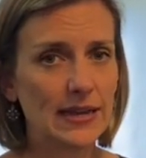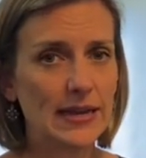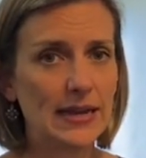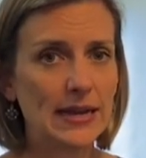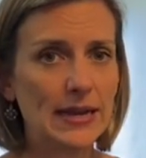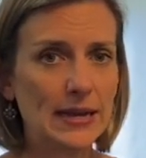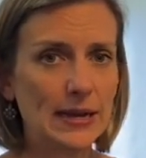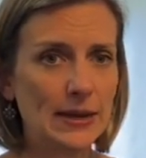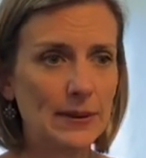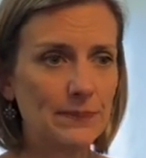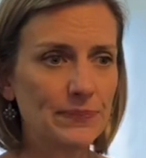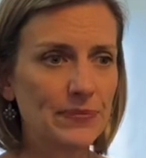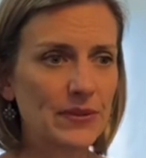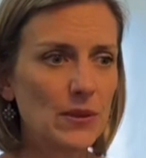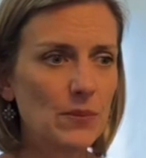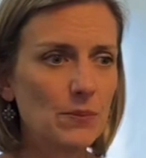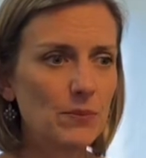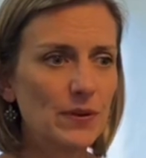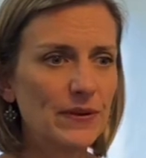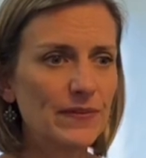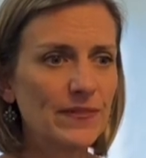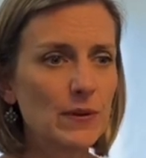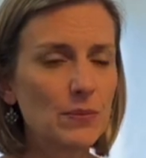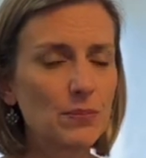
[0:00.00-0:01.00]
Um,
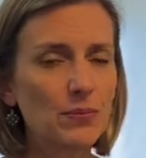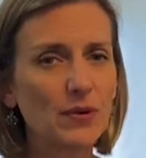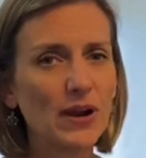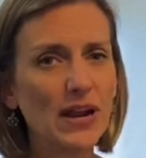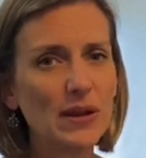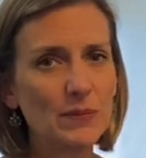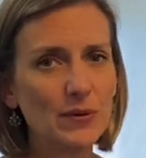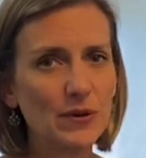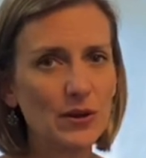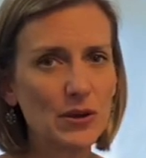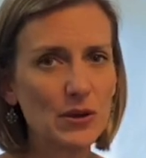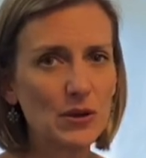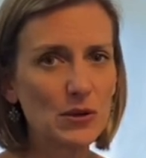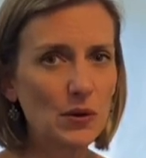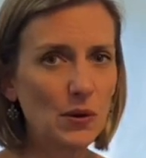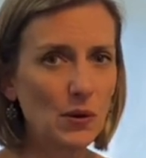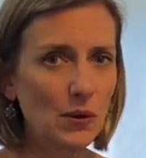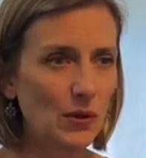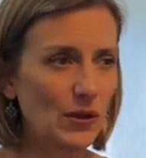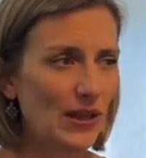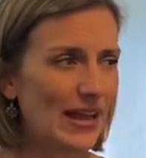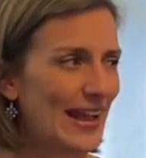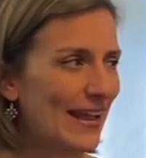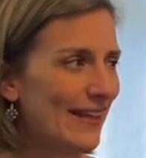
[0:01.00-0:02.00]
but the primary
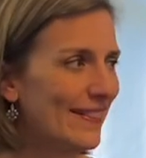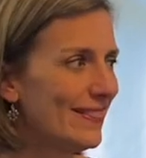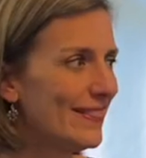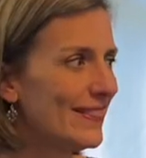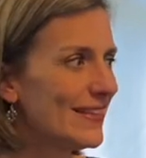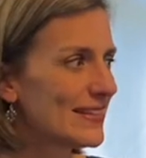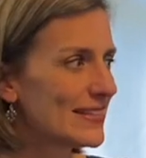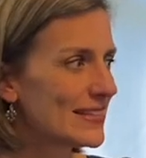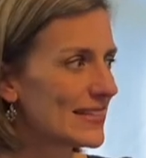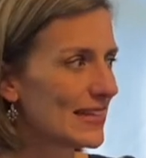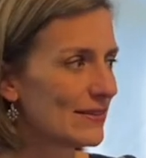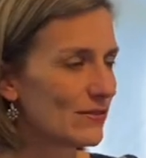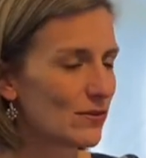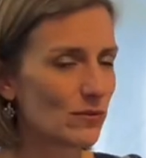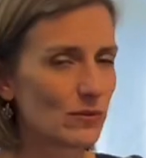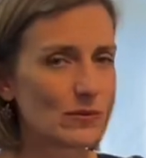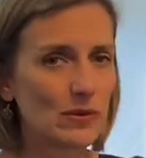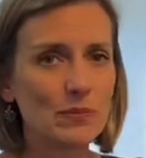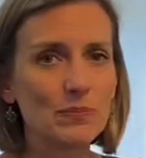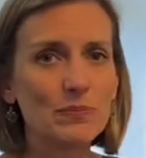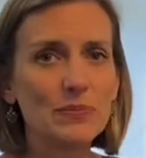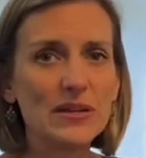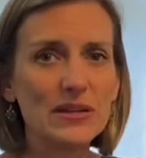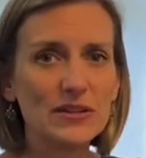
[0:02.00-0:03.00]
goal at this level
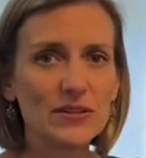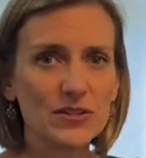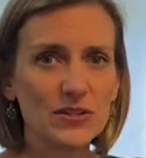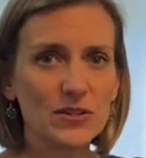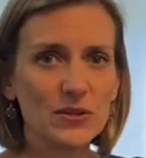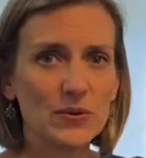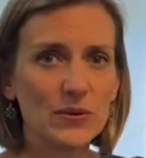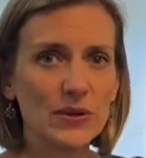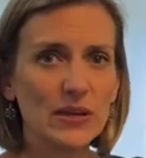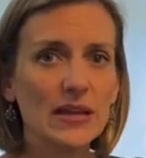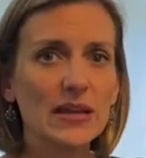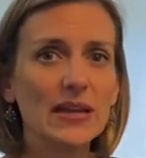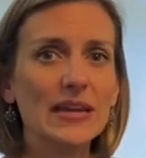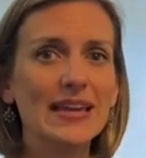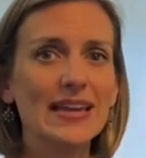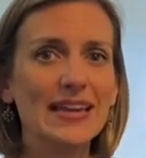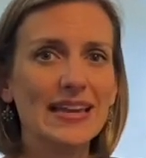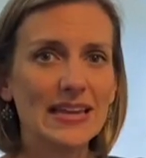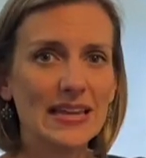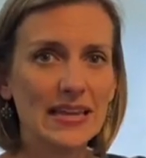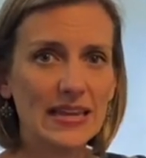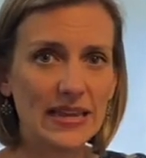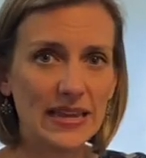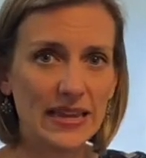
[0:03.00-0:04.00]
would be to
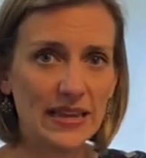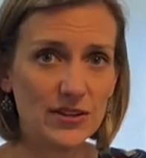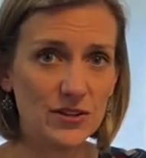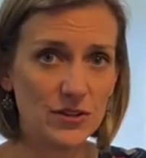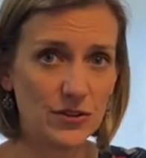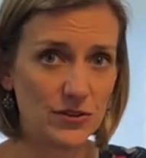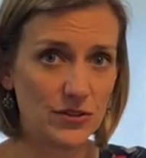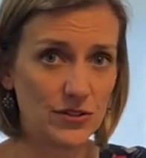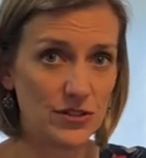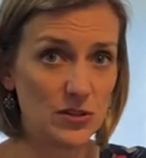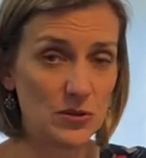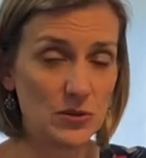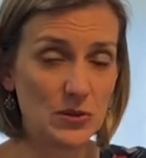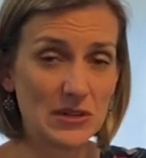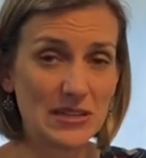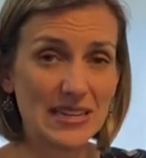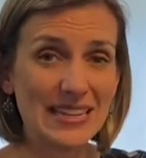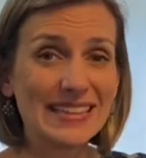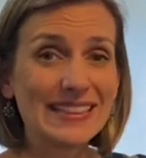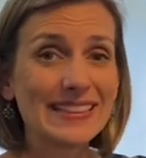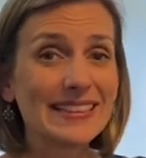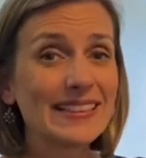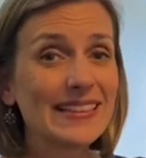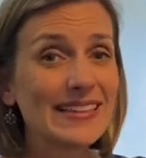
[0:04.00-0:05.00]
engage your student
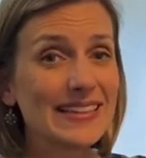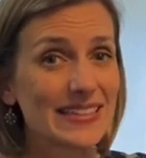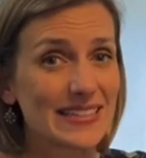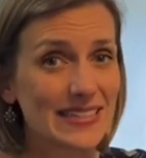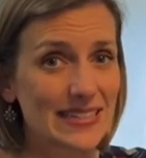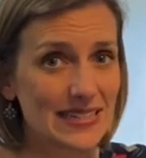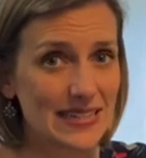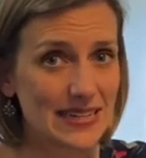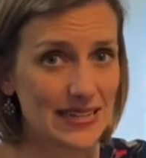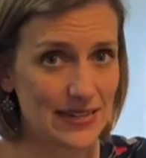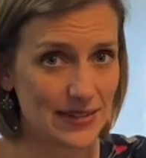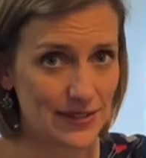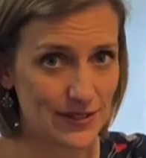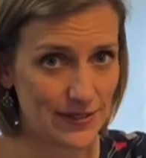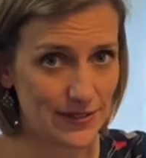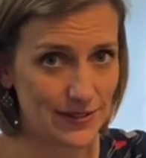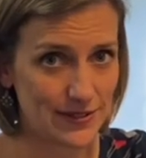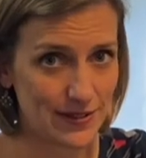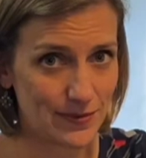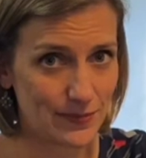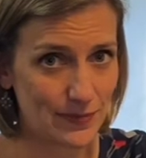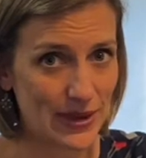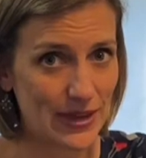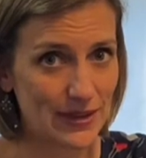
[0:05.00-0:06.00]
in listening to
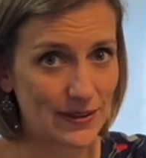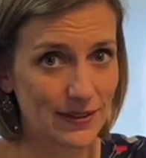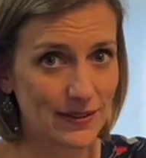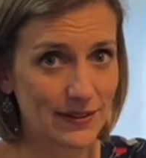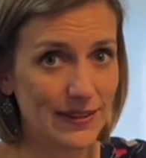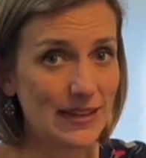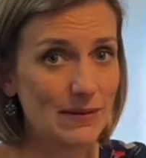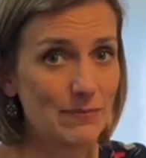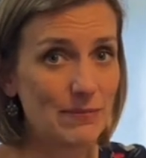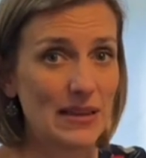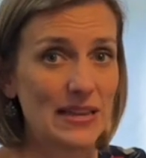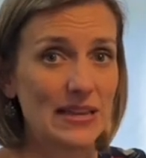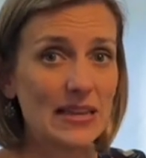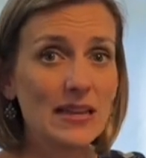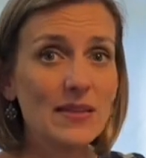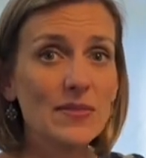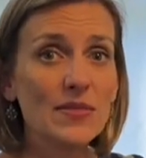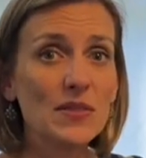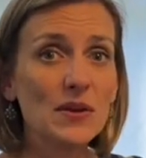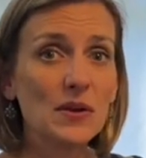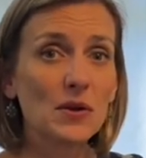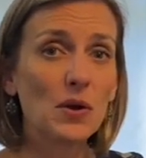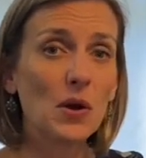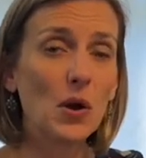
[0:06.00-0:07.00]
their pedal and making
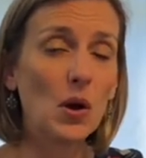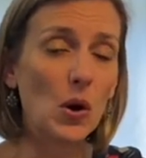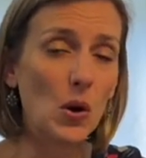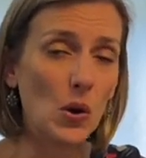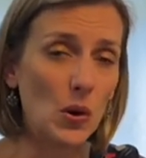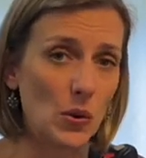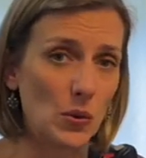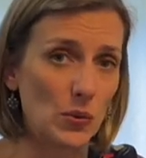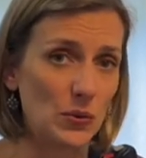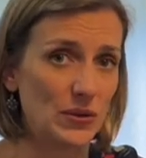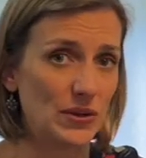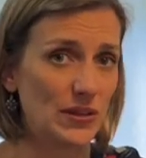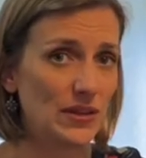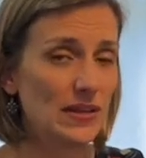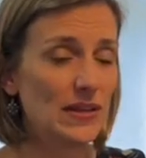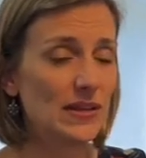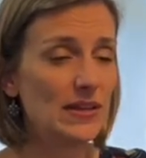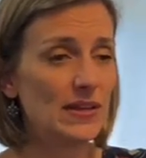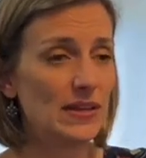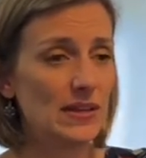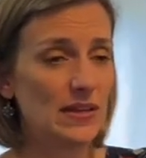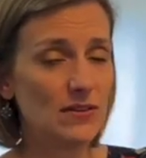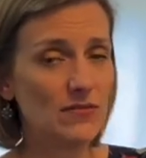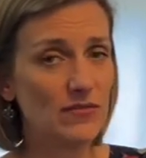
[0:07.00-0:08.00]
their own
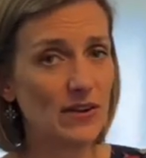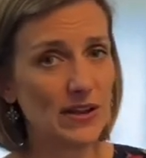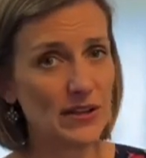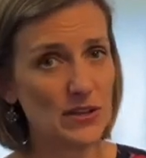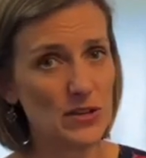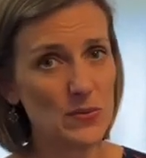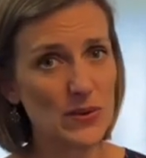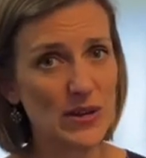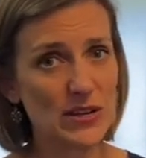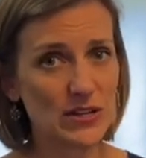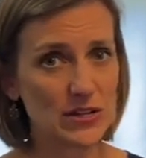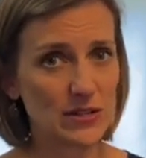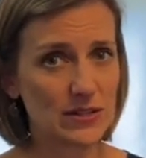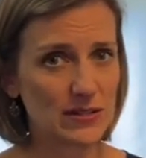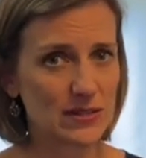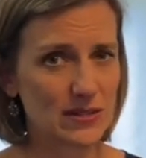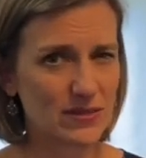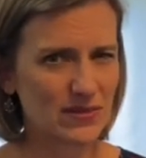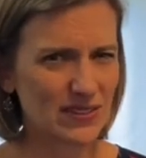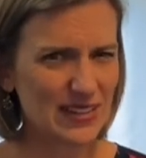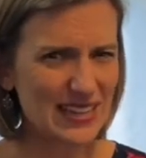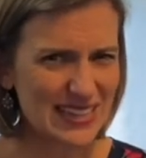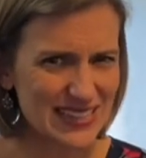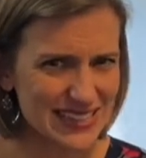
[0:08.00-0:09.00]
evaluations of
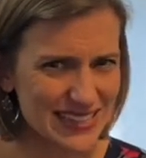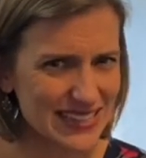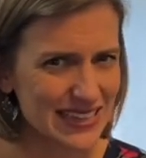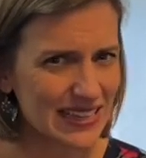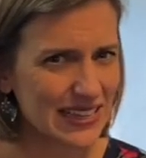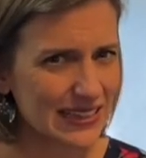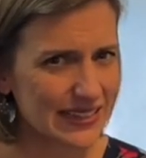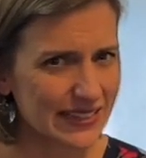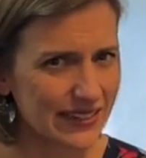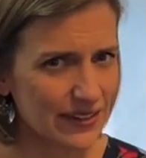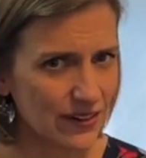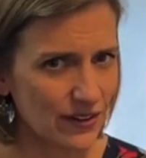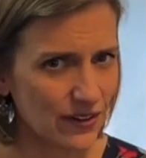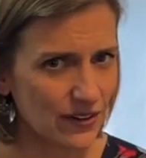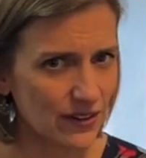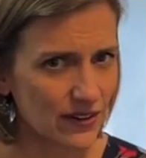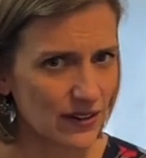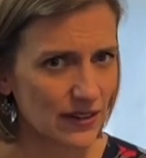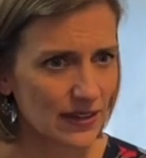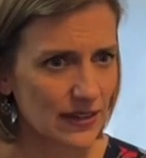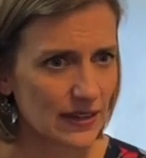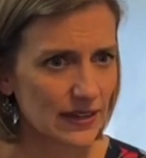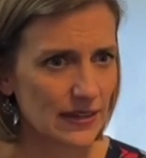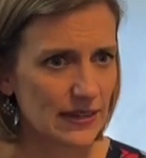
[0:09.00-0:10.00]
is it clear
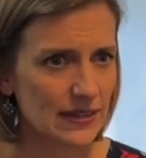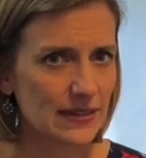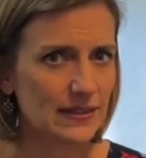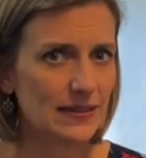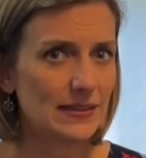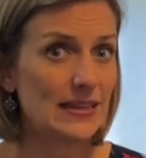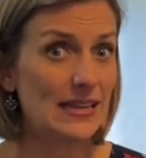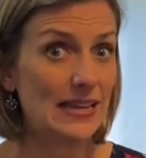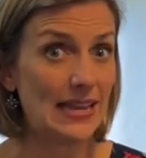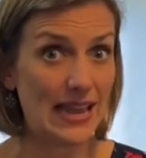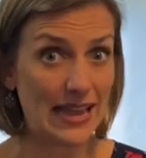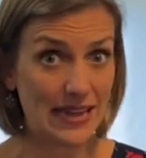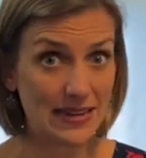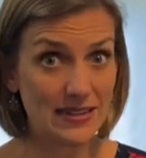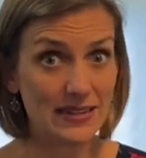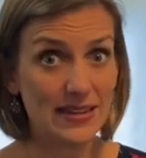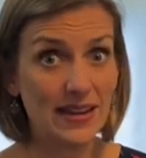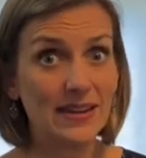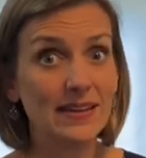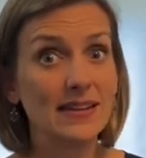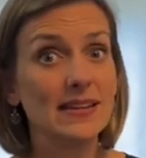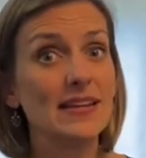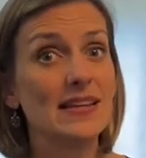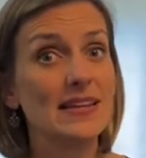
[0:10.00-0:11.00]
and
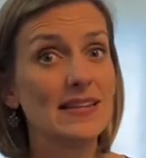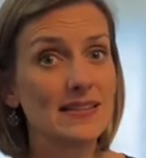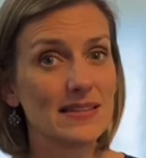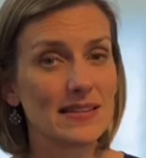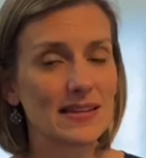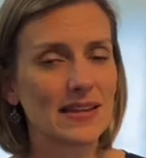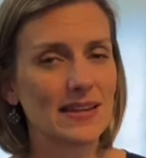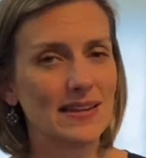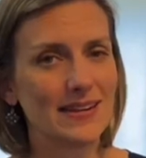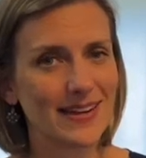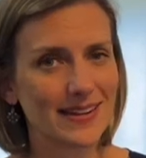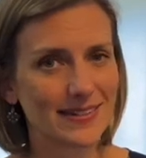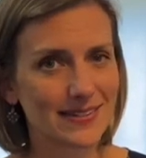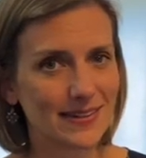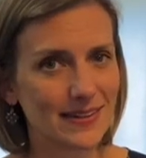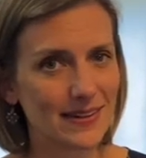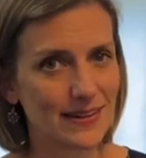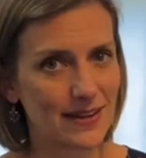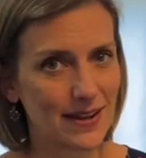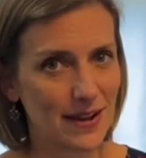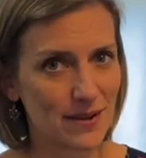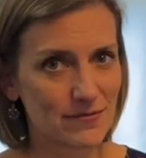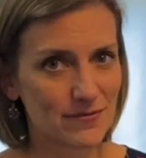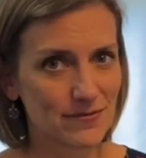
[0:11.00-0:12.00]
yet is it connected
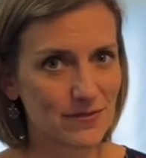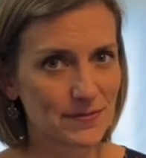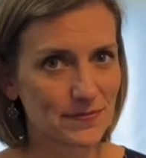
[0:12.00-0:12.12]
enough?